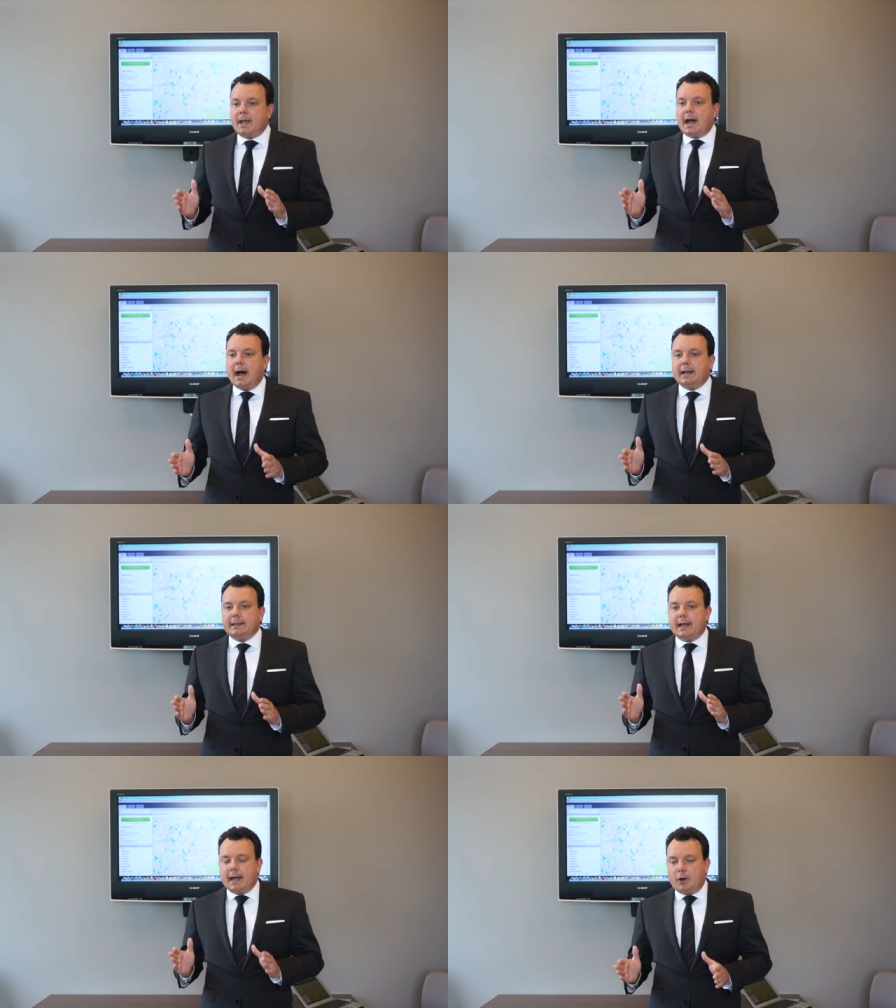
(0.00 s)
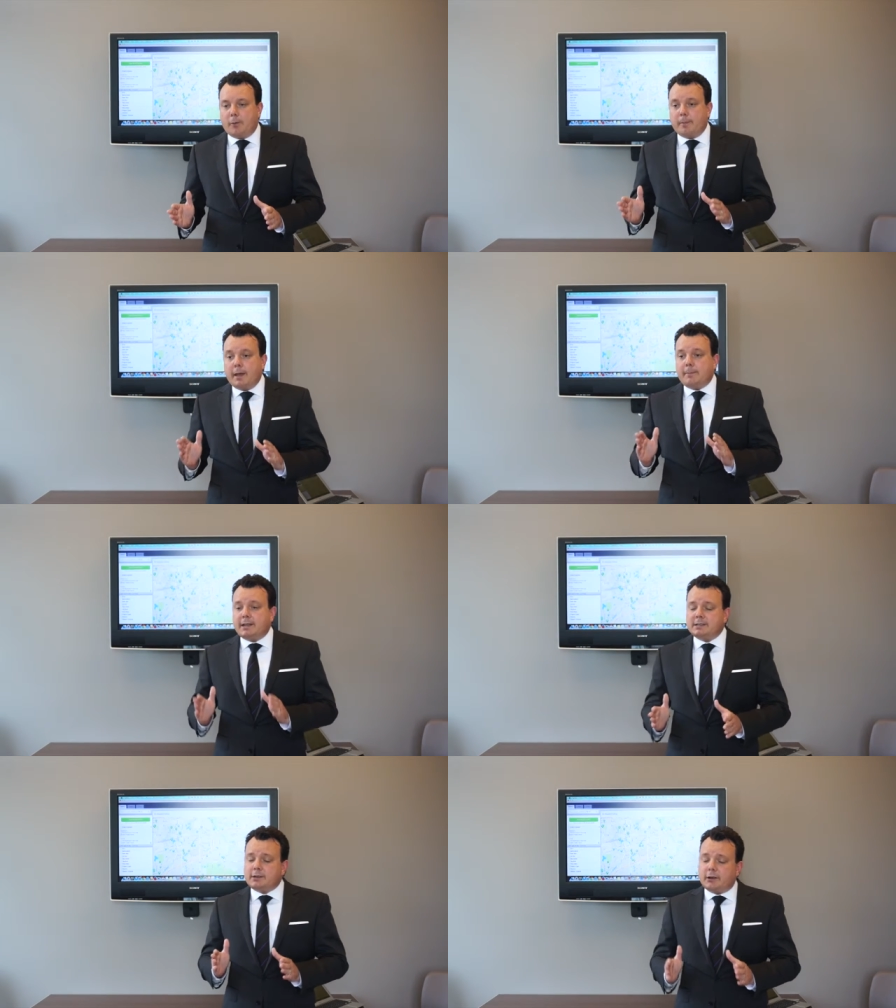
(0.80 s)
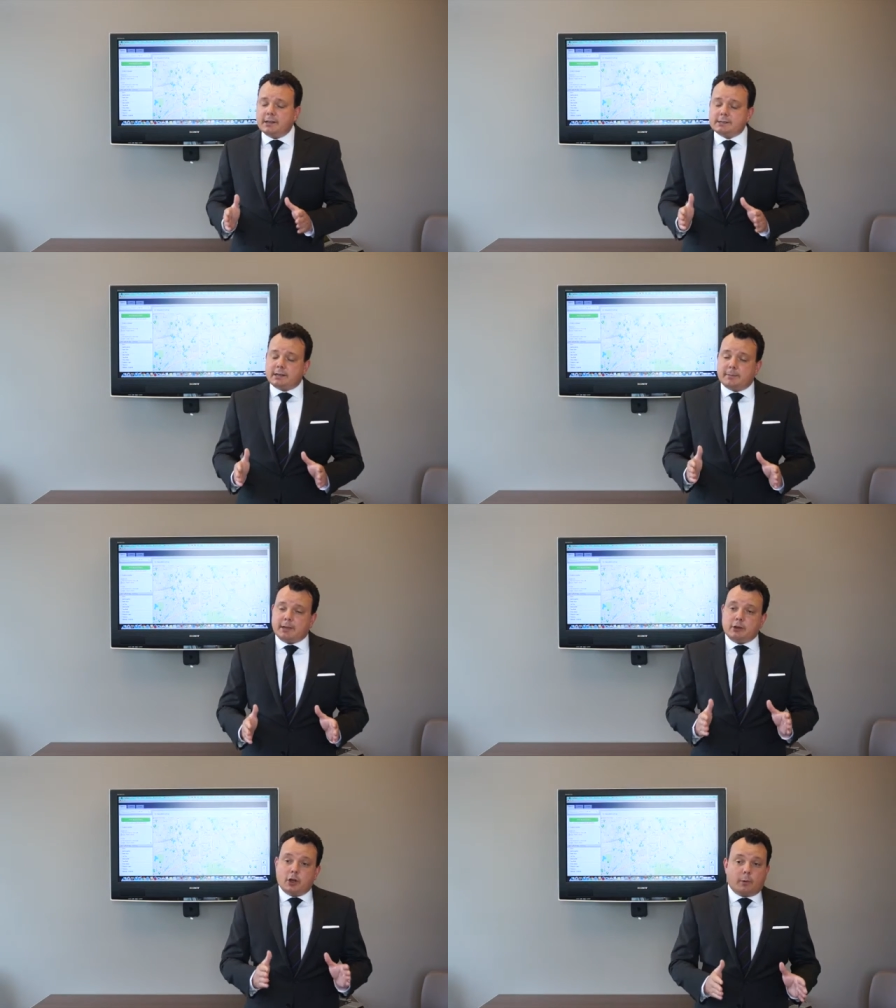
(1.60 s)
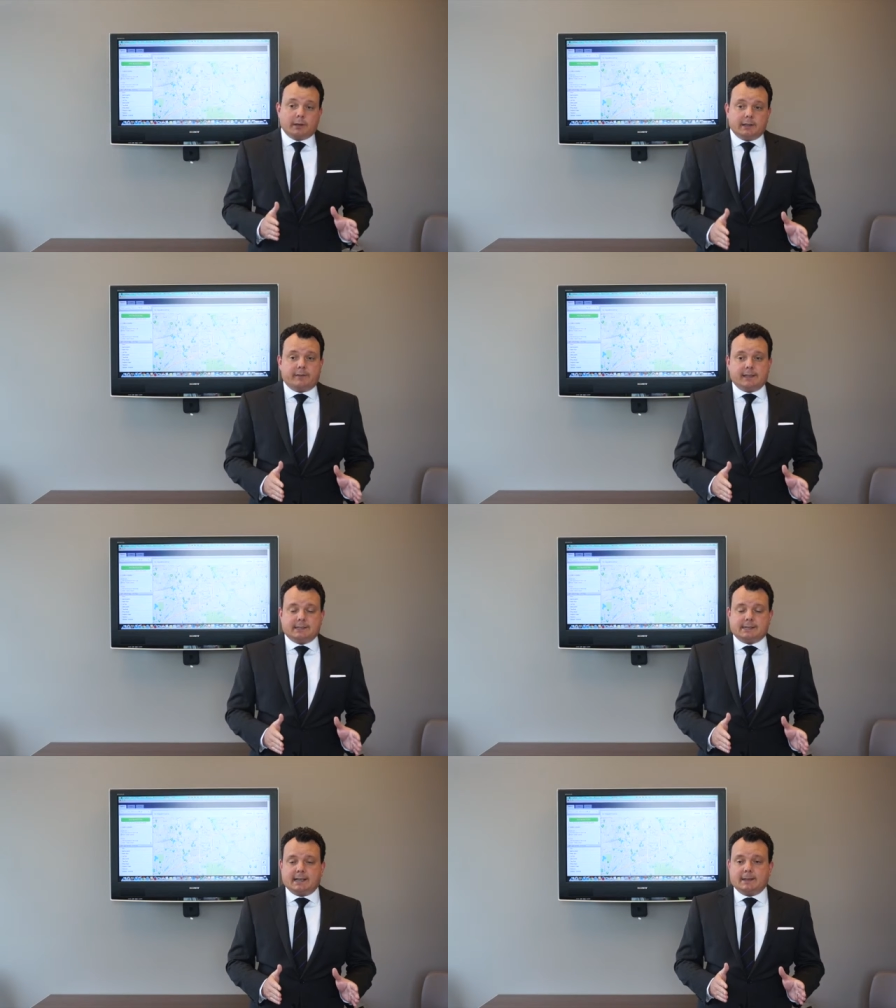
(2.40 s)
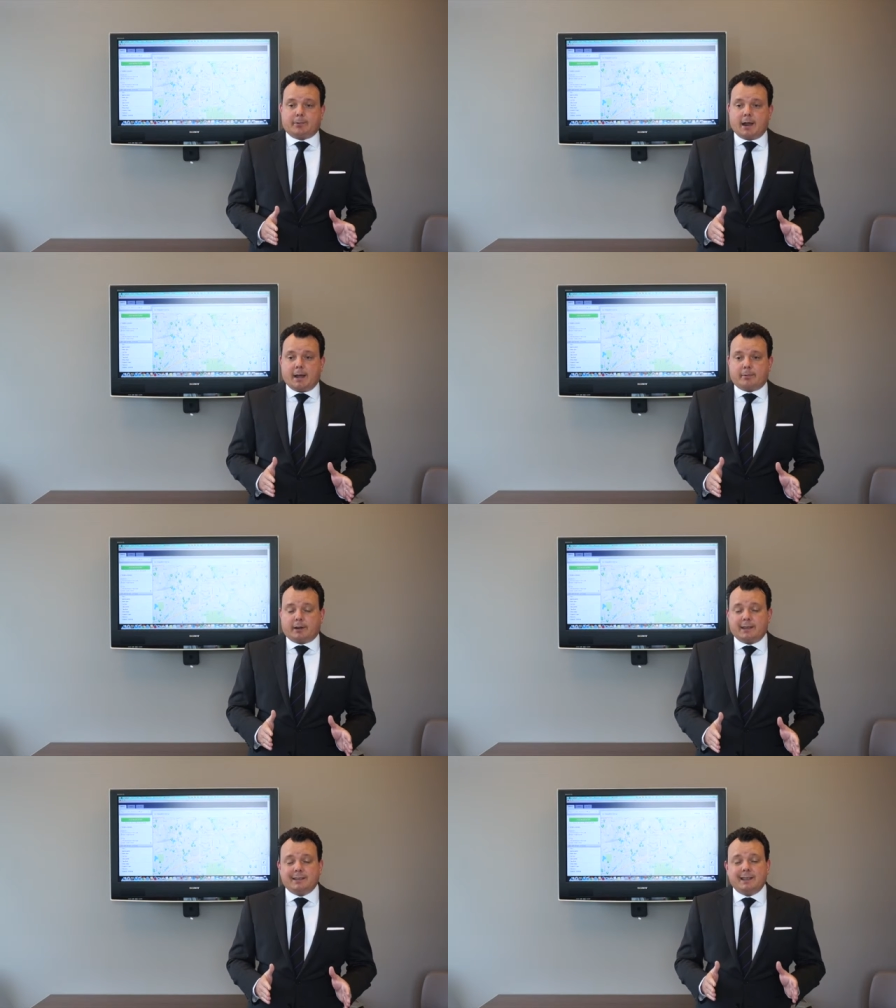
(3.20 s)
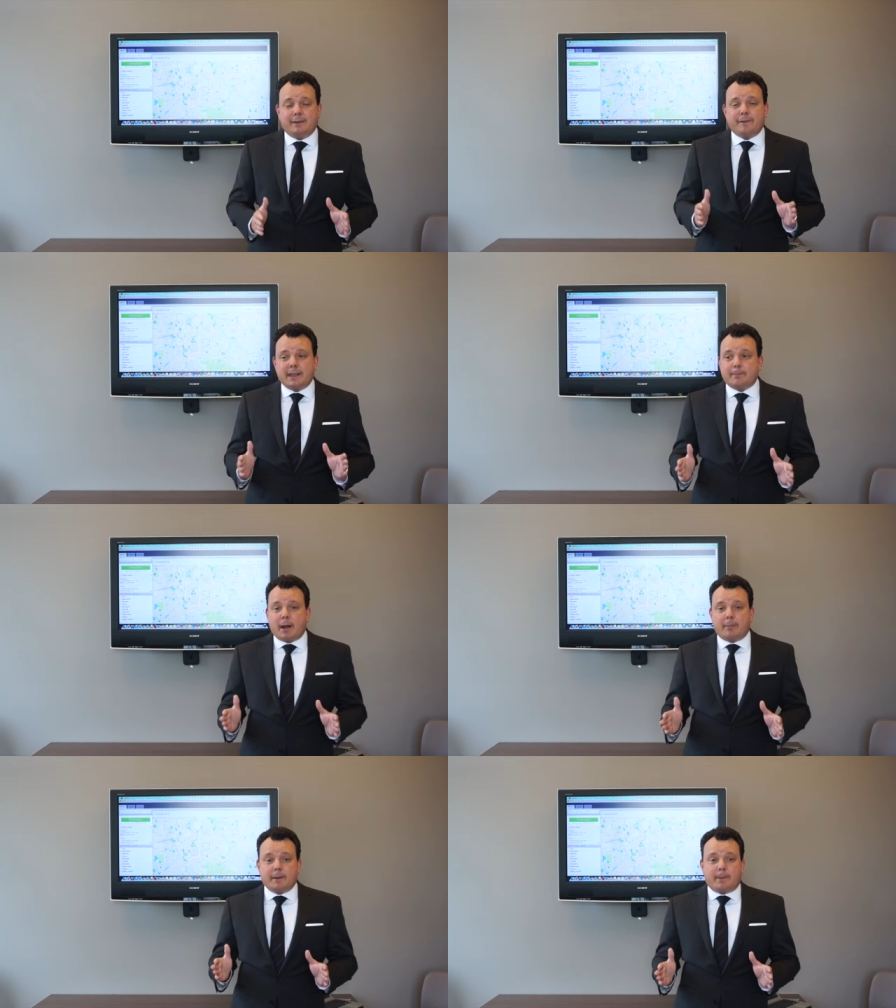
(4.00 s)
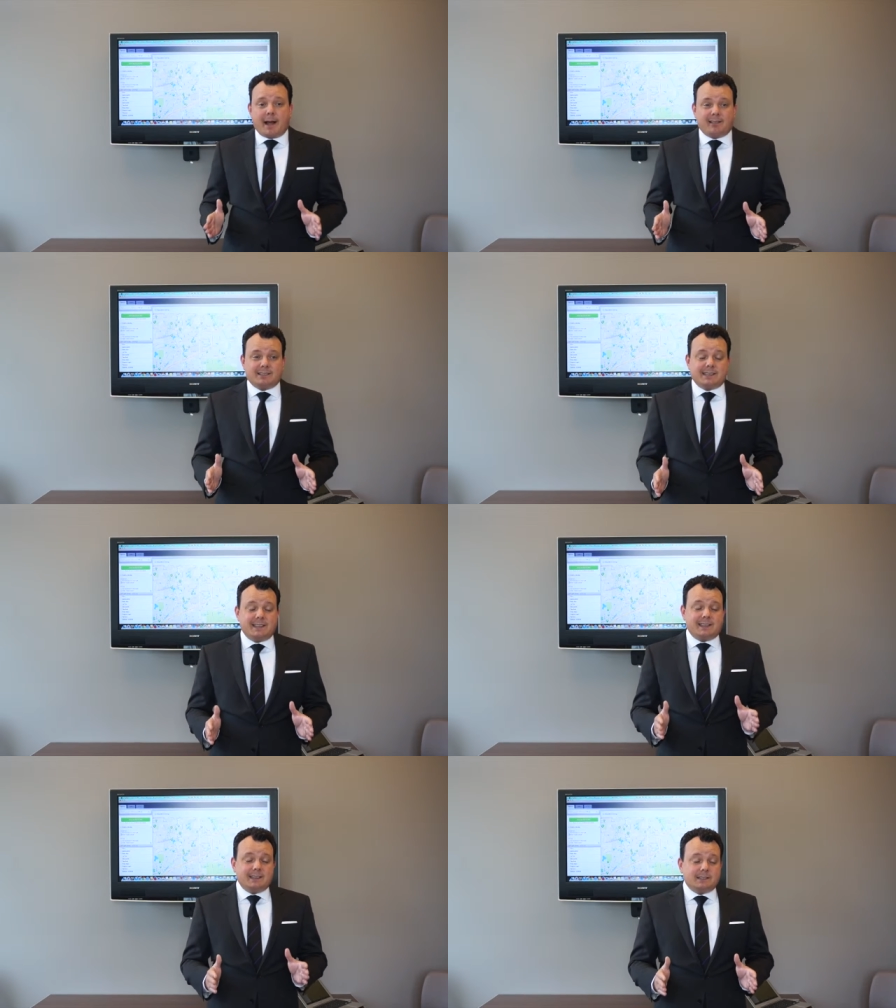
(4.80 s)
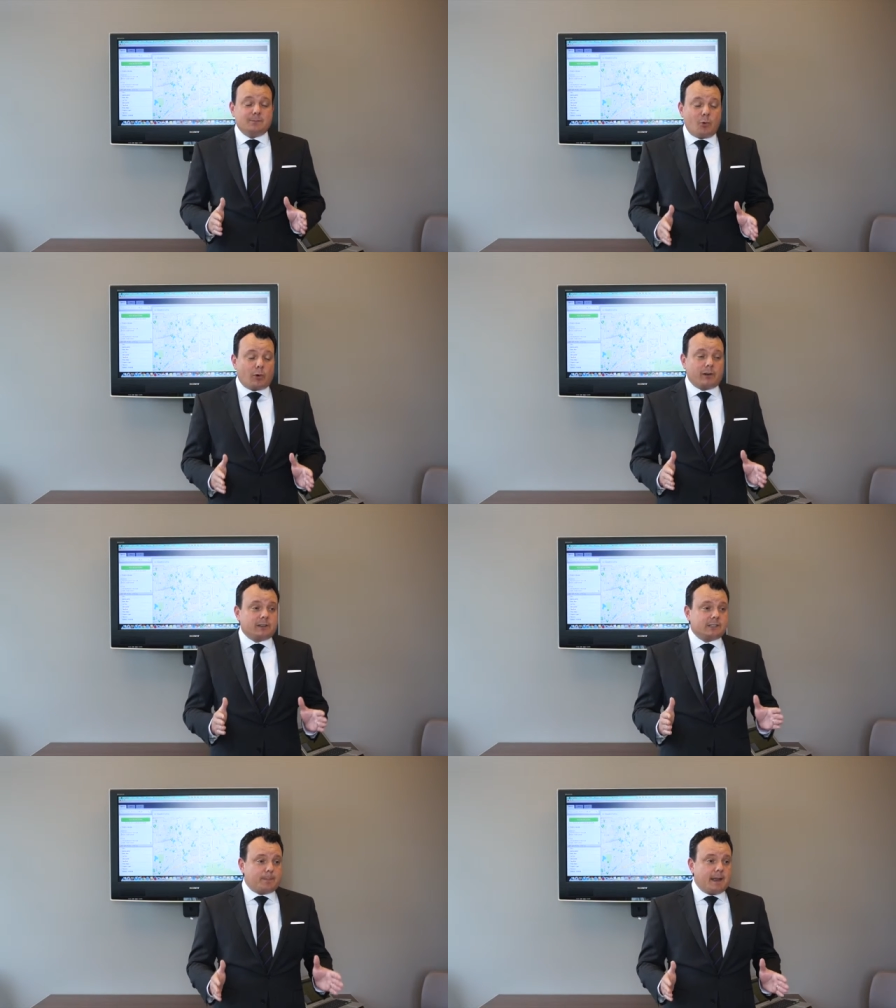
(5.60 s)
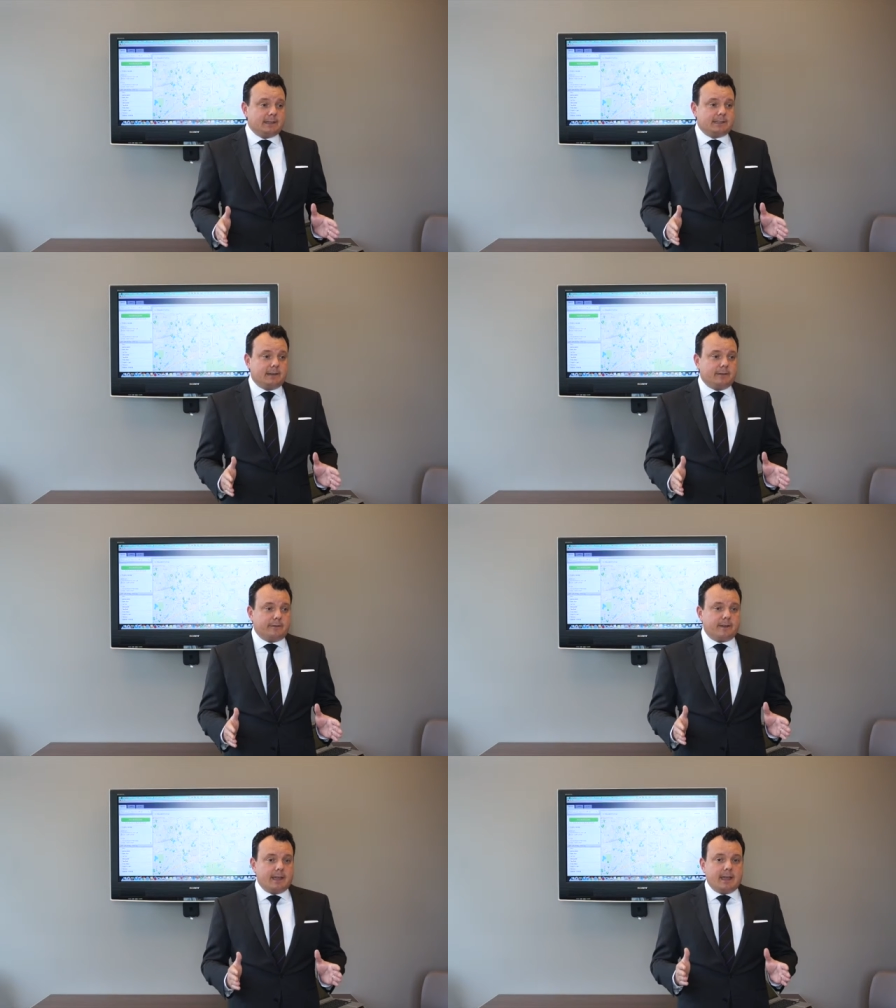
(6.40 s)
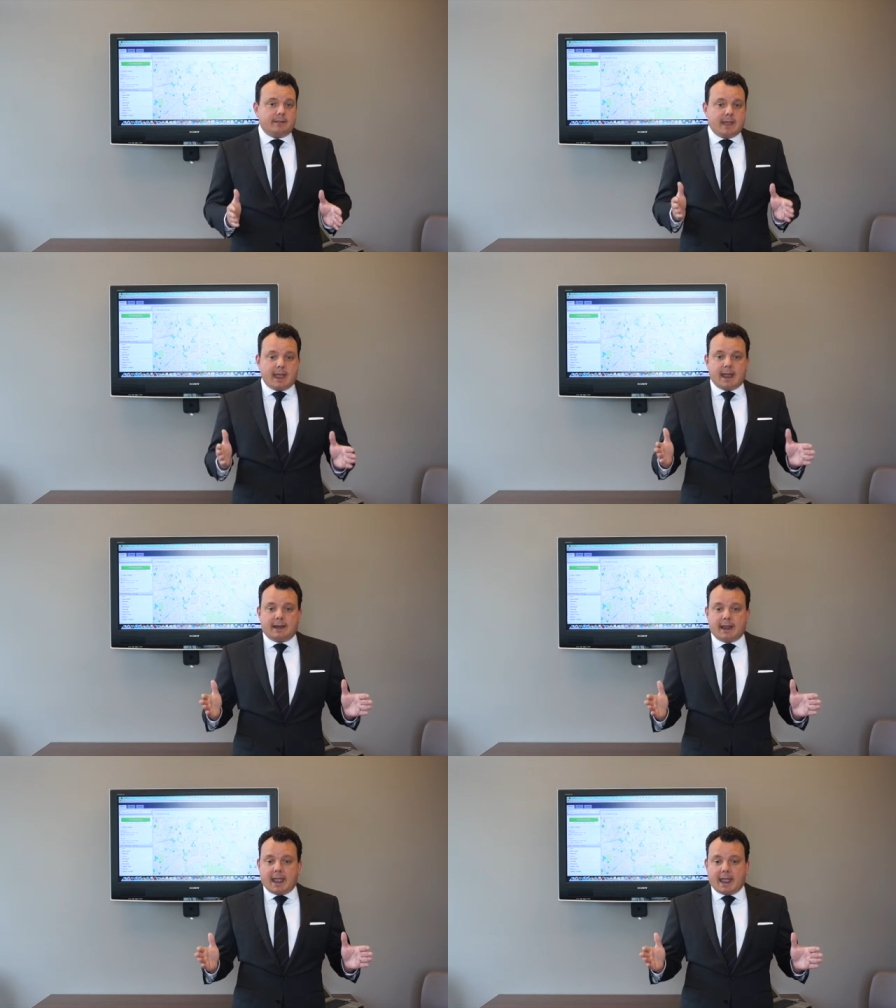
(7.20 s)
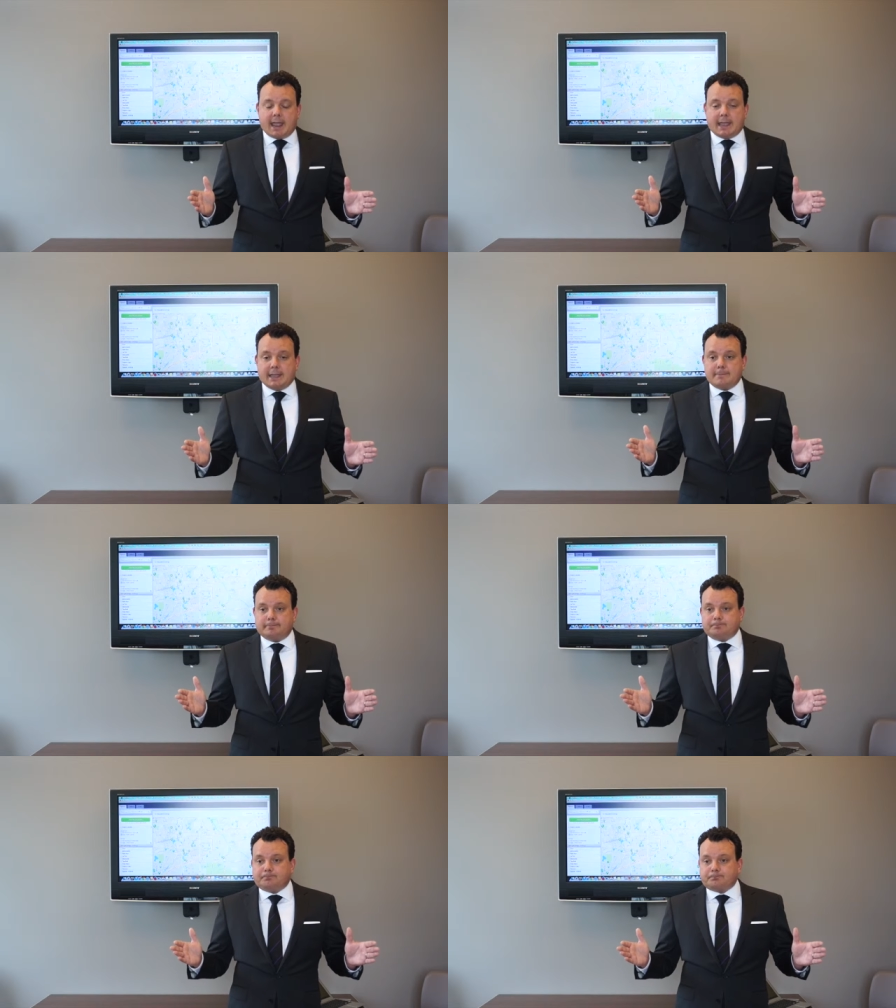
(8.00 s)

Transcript: on the home because there is going to be no one living inside the property. And a vacant property policy is more expensive than a